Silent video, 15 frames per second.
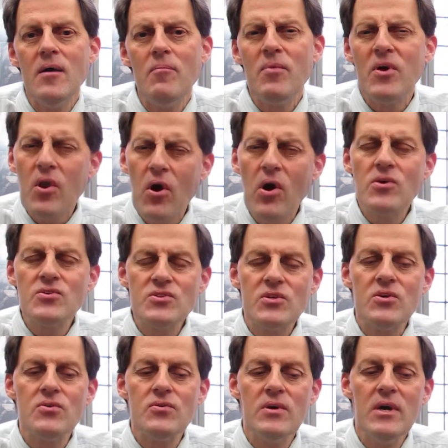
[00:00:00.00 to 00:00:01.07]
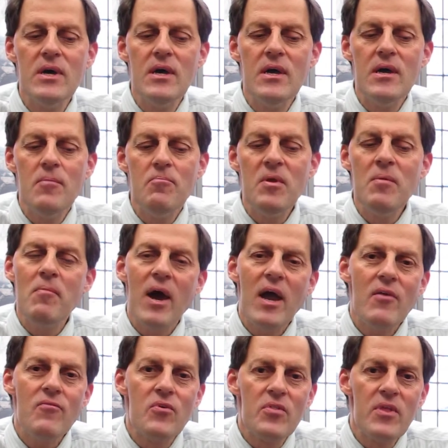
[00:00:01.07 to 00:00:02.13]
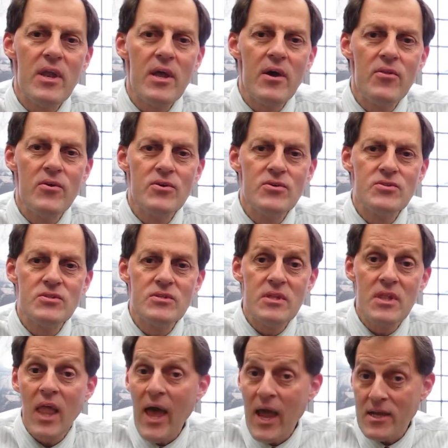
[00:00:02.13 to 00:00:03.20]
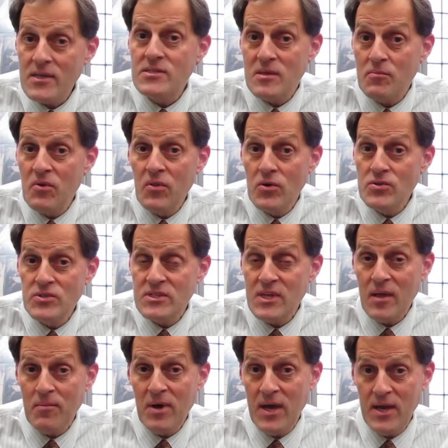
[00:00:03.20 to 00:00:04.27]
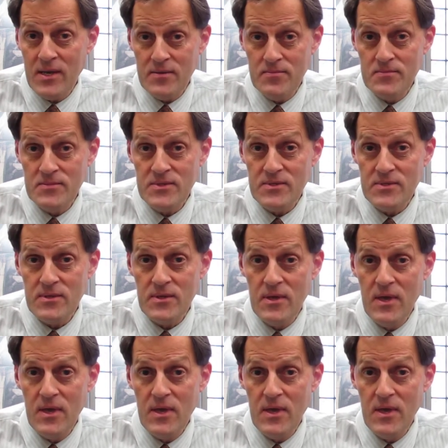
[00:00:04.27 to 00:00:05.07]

but also be mindful that others lack some of those same items.